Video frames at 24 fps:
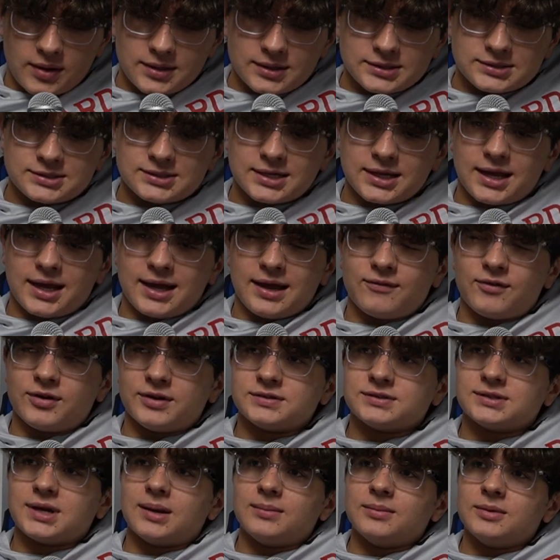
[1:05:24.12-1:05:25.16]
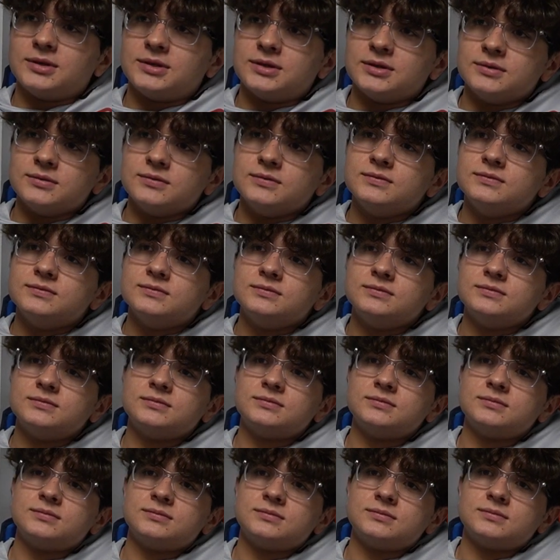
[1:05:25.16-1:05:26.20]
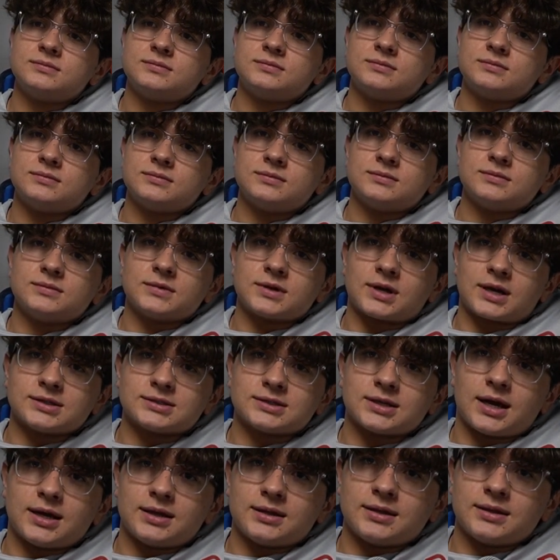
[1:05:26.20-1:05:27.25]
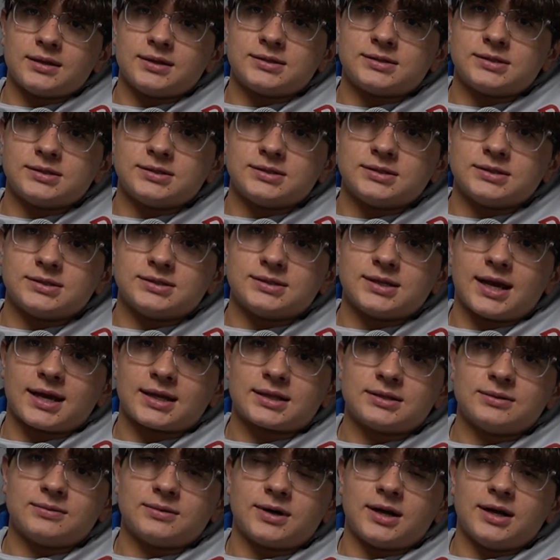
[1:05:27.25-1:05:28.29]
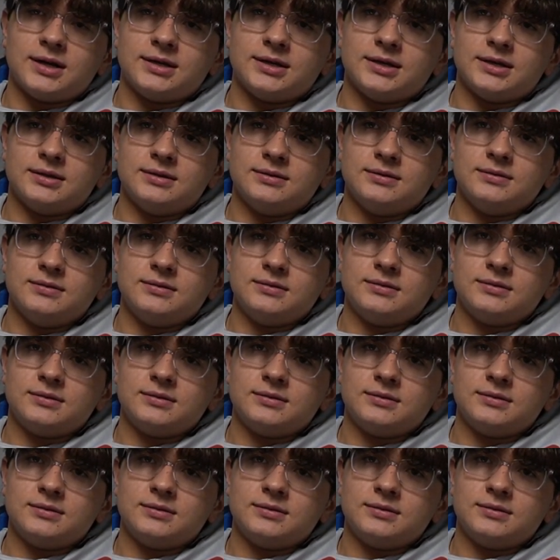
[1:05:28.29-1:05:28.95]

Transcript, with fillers: Let's say I have an assignment due, because I this is exactly what I did,